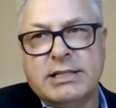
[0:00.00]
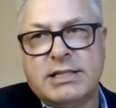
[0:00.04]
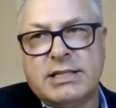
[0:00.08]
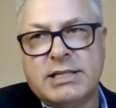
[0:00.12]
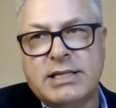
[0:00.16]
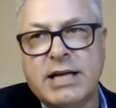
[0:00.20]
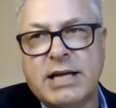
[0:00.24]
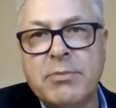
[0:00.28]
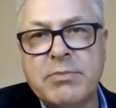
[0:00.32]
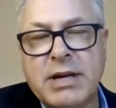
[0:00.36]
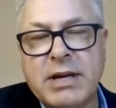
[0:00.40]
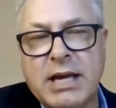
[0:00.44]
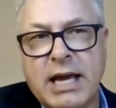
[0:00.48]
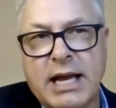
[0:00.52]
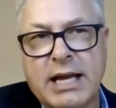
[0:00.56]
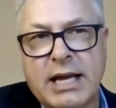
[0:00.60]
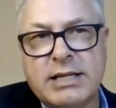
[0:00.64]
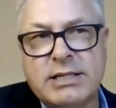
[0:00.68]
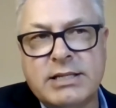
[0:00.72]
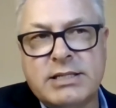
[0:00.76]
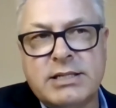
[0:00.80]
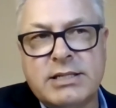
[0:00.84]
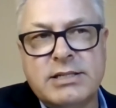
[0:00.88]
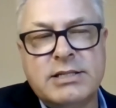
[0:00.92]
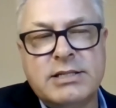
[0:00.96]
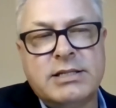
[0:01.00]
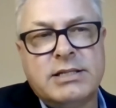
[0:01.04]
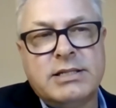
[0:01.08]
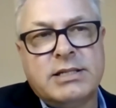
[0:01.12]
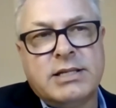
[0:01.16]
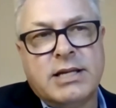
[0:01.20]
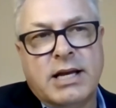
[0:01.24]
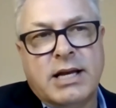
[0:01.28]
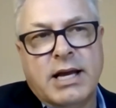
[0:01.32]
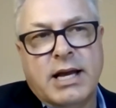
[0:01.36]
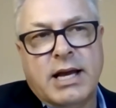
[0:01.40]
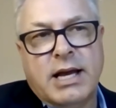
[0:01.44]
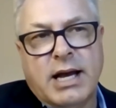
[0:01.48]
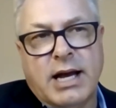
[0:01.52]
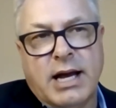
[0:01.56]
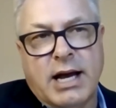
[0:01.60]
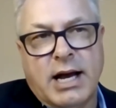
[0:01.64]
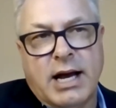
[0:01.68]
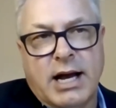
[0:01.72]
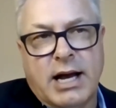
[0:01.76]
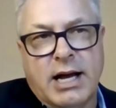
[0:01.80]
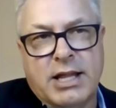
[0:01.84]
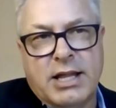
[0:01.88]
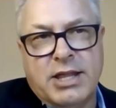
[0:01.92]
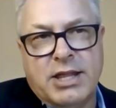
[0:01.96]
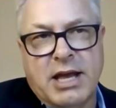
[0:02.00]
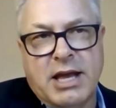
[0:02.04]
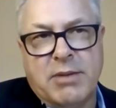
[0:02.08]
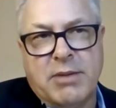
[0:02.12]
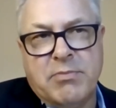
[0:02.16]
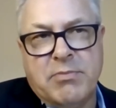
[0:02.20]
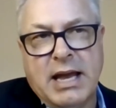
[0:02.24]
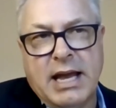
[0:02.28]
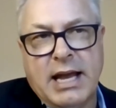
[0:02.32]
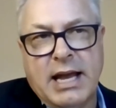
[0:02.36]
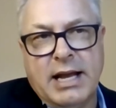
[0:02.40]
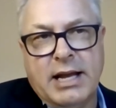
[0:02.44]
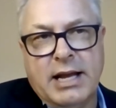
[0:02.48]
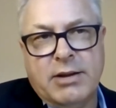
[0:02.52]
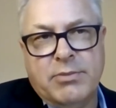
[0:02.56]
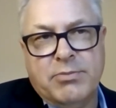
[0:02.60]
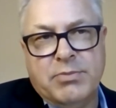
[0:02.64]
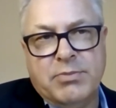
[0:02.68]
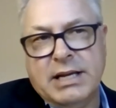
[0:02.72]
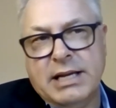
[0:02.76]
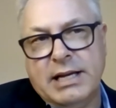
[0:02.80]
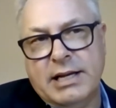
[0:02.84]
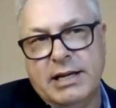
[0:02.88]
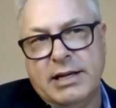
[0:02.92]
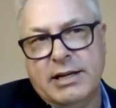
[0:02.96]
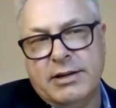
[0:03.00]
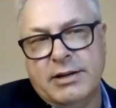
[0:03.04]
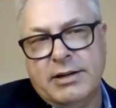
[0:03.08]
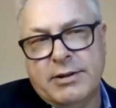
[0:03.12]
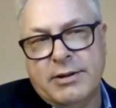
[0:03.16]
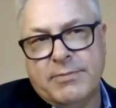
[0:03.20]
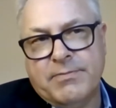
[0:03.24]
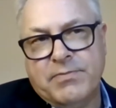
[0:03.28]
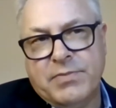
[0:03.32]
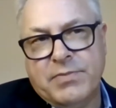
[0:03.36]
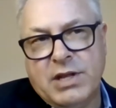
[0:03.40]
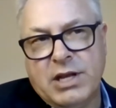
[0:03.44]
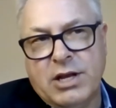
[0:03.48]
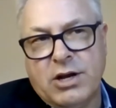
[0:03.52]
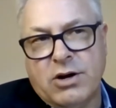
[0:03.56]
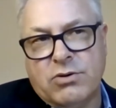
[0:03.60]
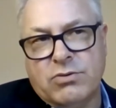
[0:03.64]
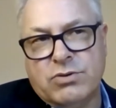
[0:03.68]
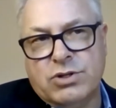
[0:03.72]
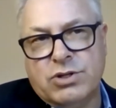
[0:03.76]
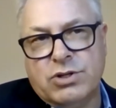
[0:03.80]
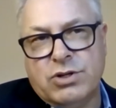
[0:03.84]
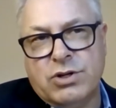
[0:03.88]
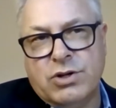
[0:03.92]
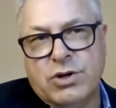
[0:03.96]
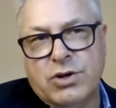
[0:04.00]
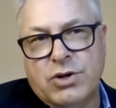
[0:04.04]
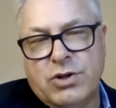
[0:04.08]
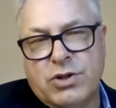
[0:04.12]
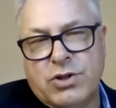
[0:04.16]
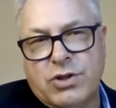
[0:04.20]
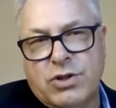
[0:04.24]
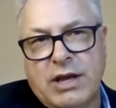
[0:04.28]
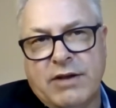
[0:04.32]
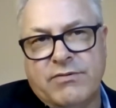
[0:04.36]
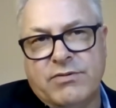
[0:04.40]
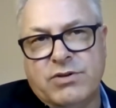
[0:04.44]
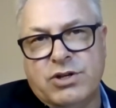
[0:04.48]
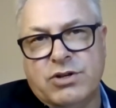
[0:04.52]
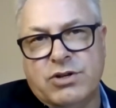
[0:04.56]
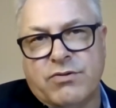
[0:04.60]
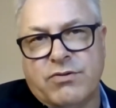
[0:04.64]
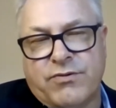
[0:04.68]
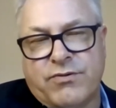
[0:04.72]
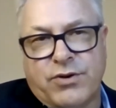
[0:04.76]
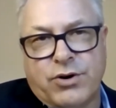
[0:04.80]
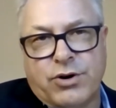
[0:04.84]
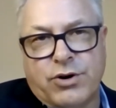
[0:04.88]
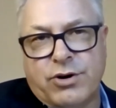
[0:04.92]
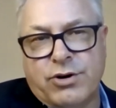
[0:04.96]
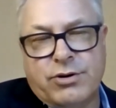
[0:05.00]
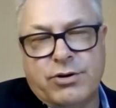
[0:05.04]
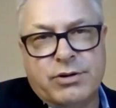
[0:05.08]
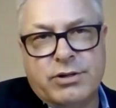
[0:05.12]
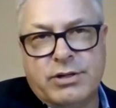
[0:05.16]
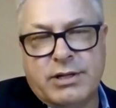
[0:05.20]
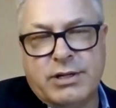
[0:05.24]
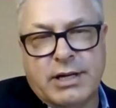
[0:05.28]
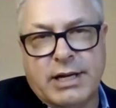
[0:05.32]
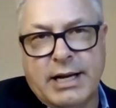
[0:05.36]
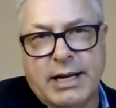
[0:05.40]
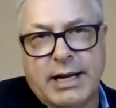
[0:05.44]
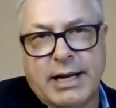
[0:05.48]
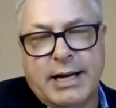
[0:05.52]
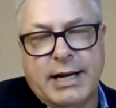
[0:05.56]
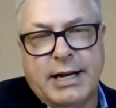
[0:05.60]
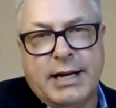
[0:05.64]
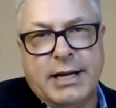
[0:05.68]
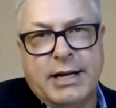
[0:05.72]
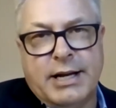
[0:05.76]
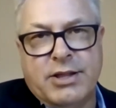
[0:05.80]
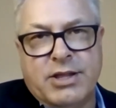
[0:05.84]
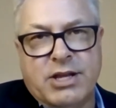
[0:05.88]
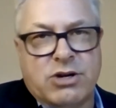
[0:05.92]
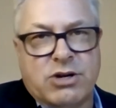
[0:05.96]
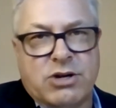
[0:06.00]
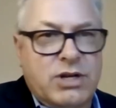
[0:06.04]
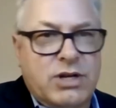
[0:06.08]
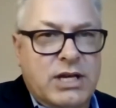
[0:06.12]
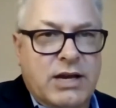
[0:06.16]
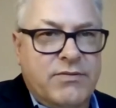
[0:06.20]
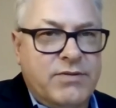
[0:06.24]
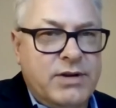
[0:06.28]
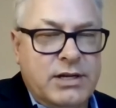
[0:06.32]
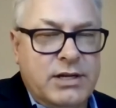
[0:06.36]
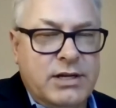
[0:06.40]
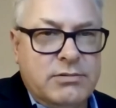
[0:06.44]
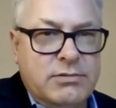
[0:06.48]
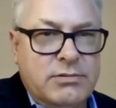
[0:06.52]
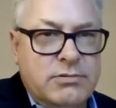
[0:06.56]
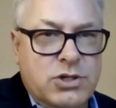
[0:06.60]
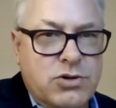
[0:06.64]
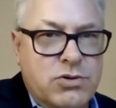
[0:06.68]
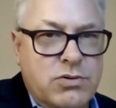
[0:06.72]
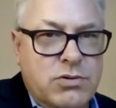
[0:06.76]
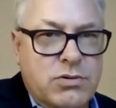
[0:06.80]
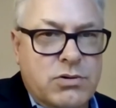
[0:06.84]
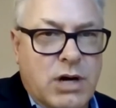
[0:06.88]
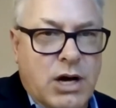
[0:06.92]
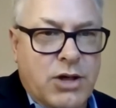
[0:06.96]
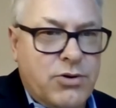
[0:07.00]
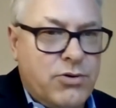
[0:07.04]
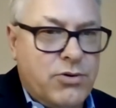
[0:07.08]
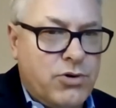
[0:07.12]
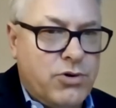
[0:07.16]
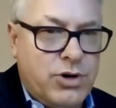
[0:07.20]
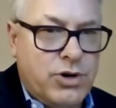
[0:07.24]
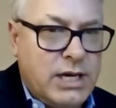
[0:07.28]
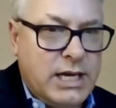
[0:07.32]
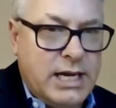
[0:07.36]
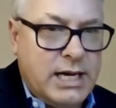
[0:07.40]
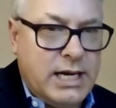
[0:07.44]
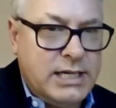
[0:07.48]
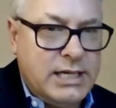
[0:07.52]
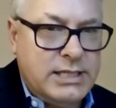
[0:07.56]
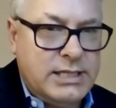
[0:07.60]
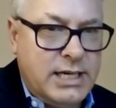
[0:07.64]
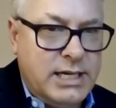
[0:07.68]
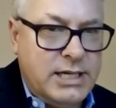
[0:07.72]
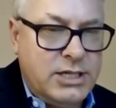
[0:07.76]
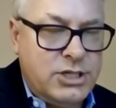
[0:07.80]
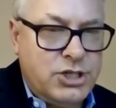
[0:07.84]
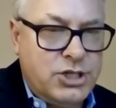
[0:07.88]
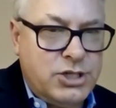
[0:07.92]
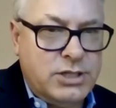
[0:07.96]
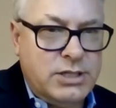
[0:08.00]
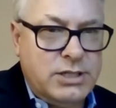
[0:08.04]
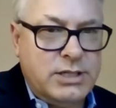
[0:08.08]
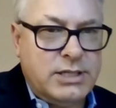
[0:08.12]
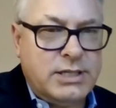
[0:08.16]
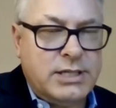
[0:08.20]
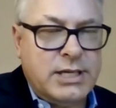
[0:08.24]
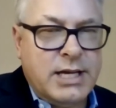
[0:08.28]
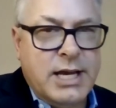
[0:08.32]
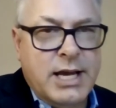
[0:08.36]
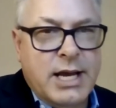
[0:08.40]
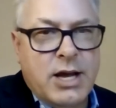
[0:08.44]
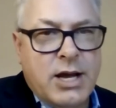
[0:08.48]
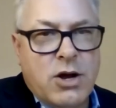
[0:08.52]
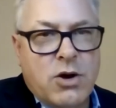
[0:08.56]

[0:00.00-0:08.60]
in some cases, uh, they may be, you know, they've deferred uh, their giving to other organizations.